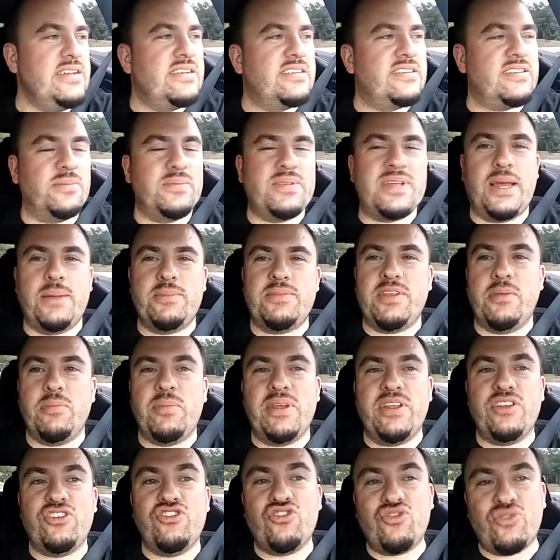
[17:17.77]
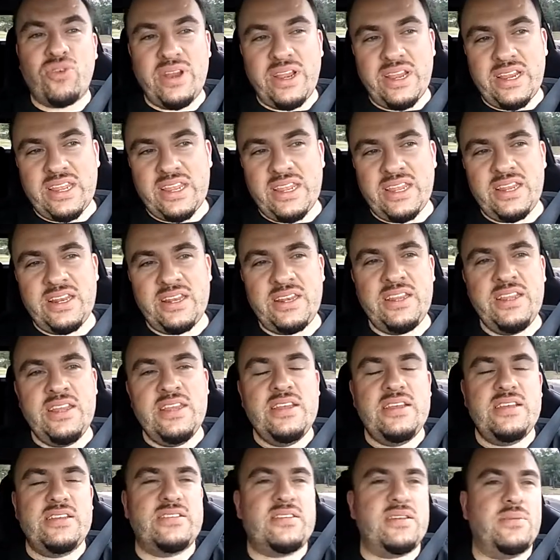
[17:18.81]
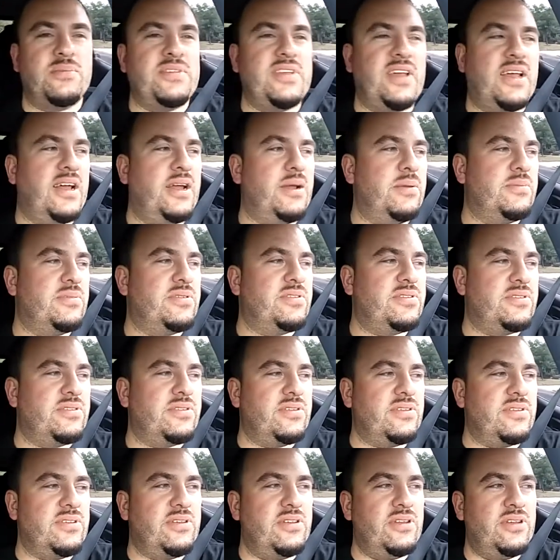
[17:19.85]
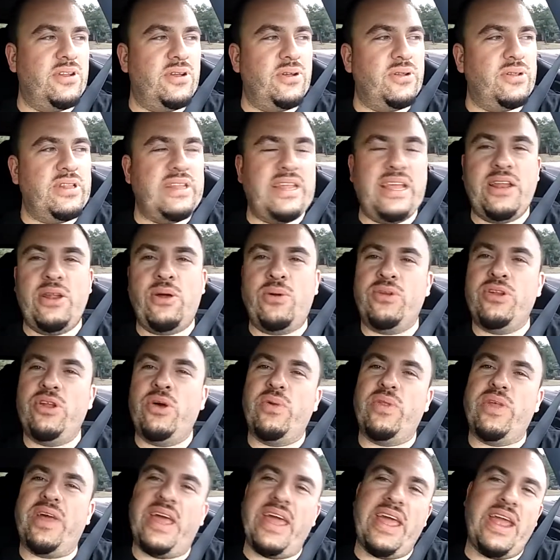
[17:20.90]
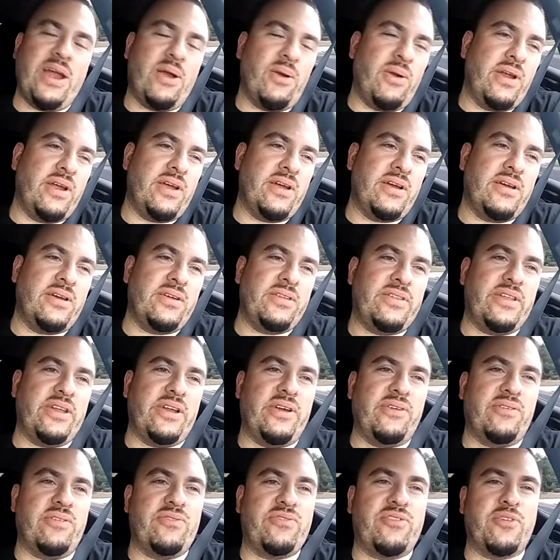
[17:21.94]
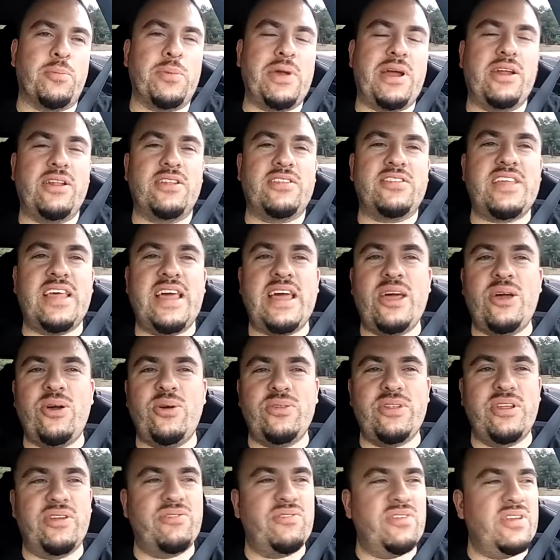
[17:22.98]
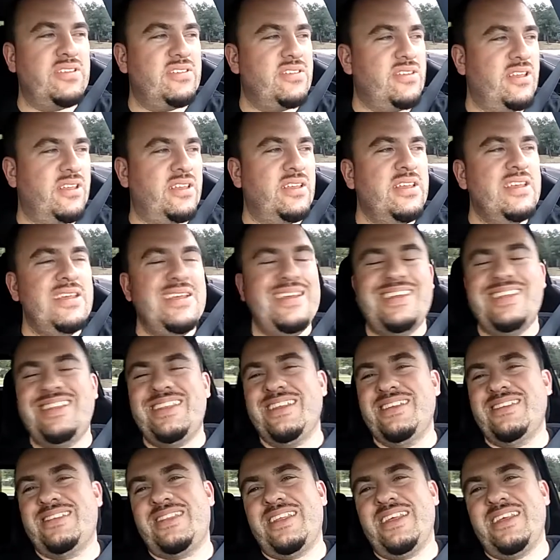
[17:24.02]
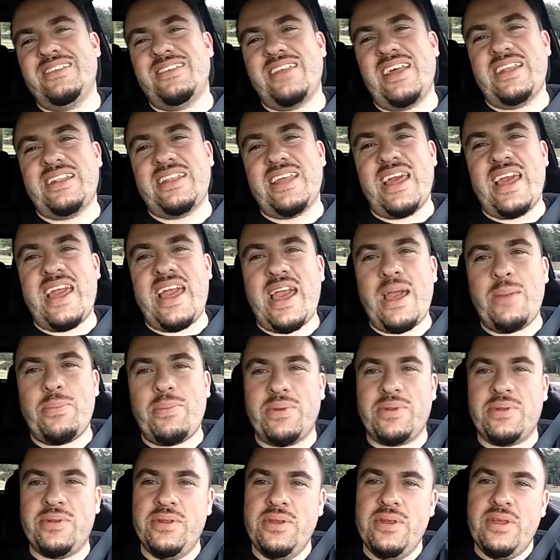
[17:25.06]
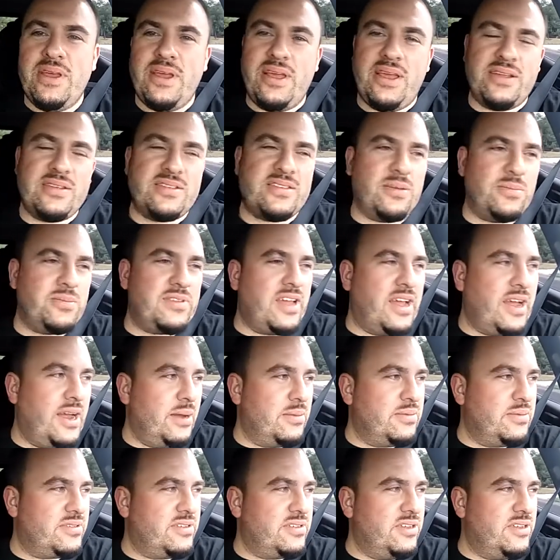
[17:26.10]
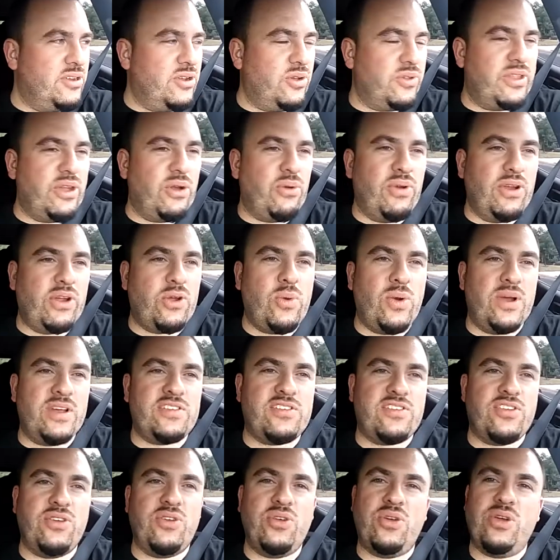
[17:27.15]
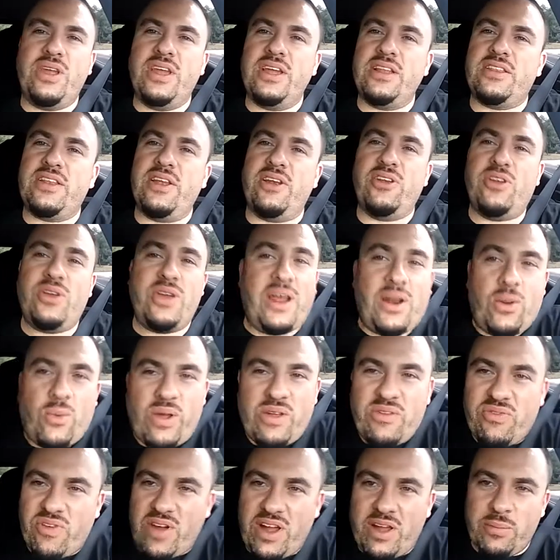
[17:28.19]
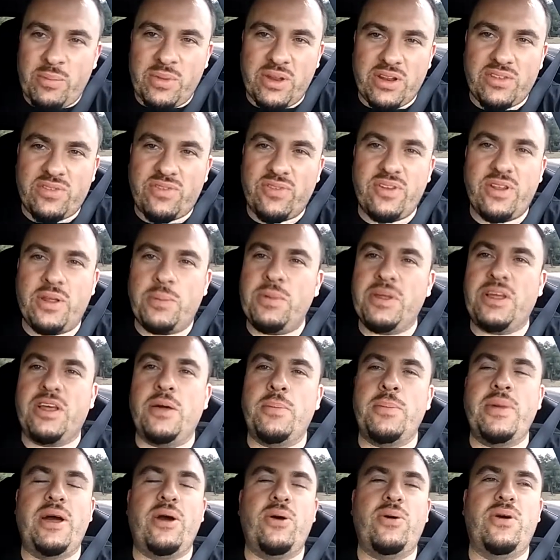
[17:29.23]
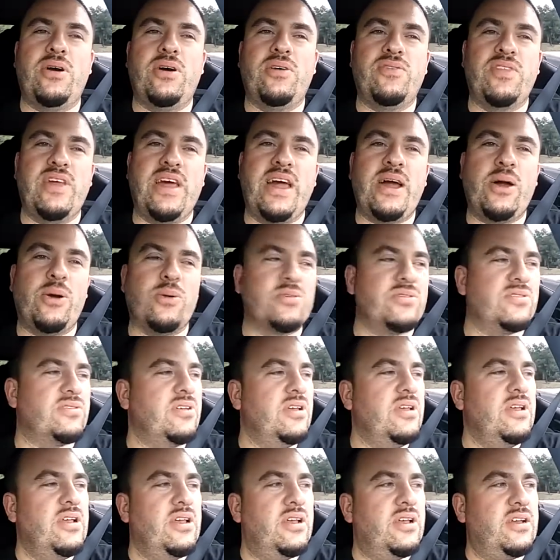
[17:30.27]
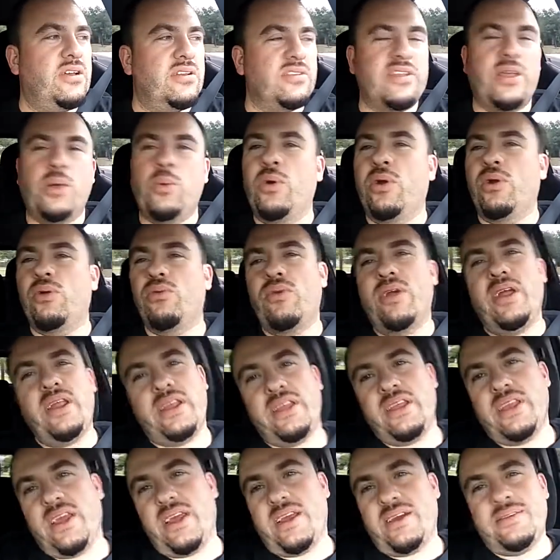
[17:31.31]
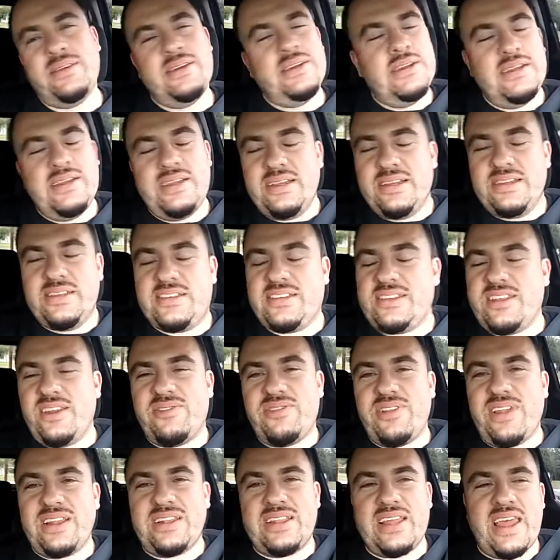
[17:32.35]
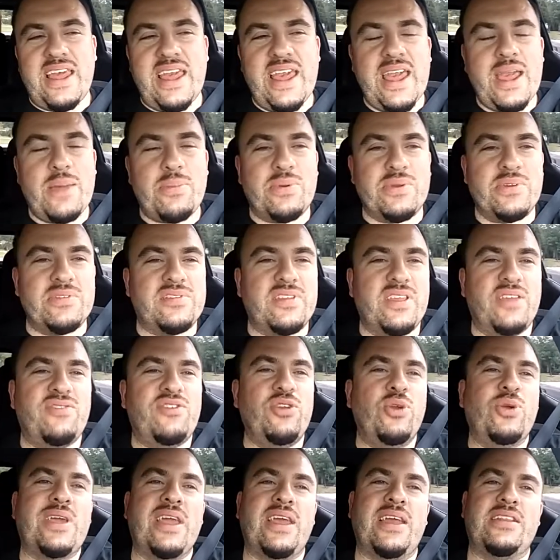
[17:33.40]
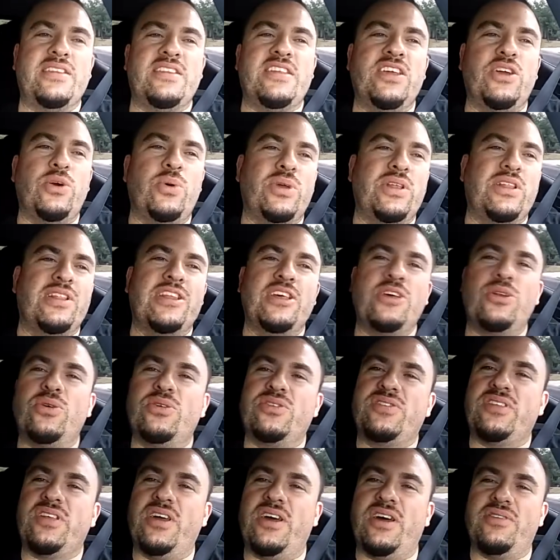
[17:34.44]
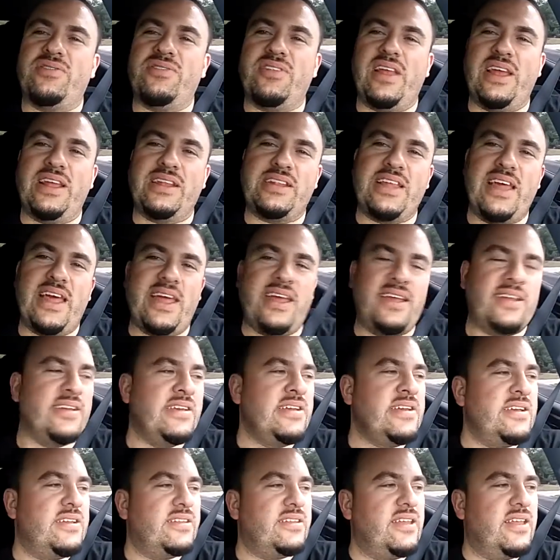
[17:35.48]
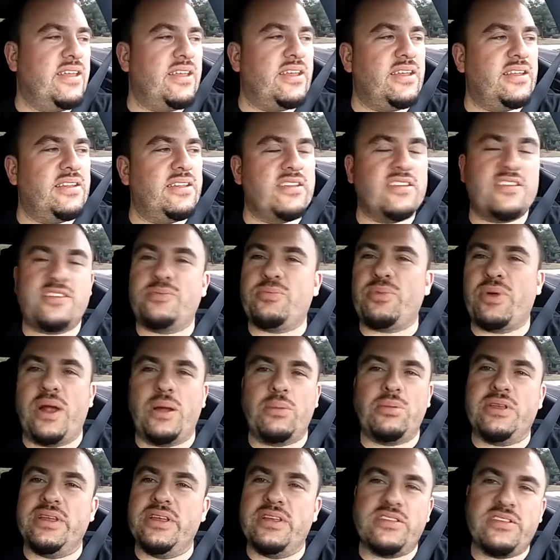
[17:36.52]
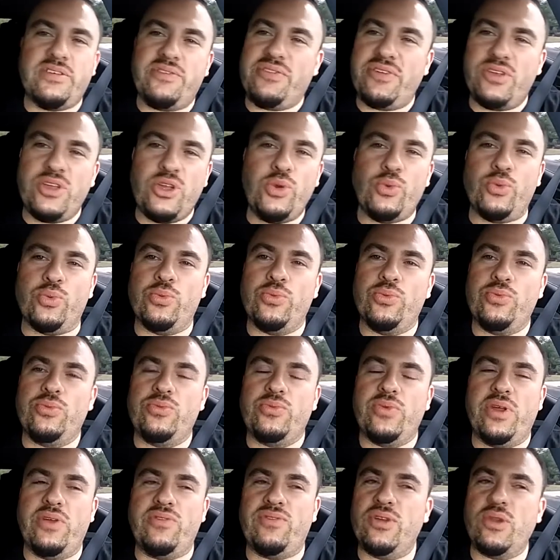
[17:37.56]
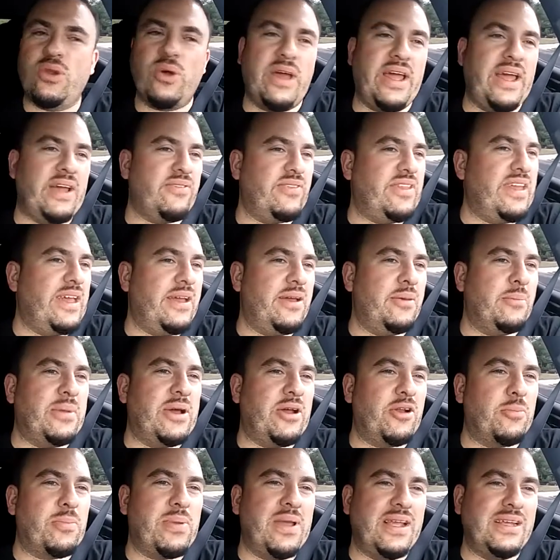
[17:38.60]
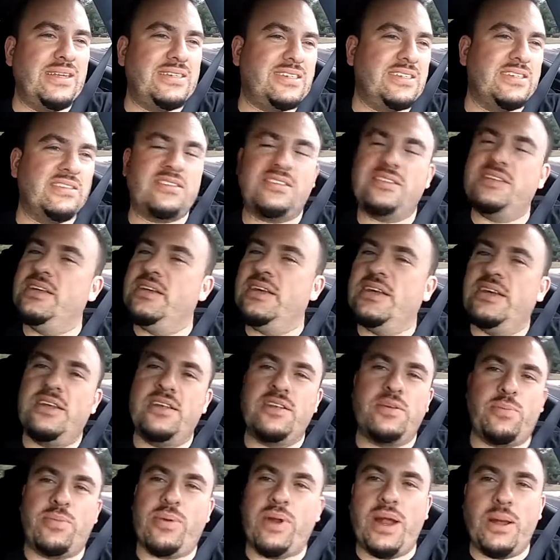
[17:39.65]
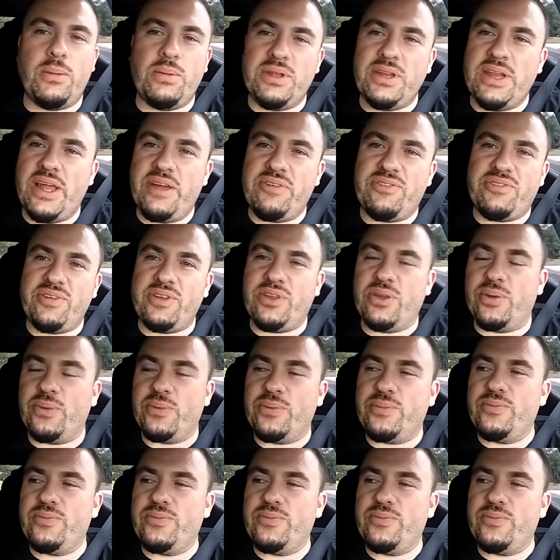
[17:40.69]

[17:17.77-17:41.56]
Sometimes they've been drinking. Sometimes, they don't know the area. They're from out of town. They're visiting. Things like that happen. And sometimes, they request you get there. You got to wait 5 minutes for them to come out of the house because they weren't ready yet. Stuff like that happens. If you can't deal with little stuff like that, then this probably isn't for you. If you don't have that amount of patience, it's probably not for you.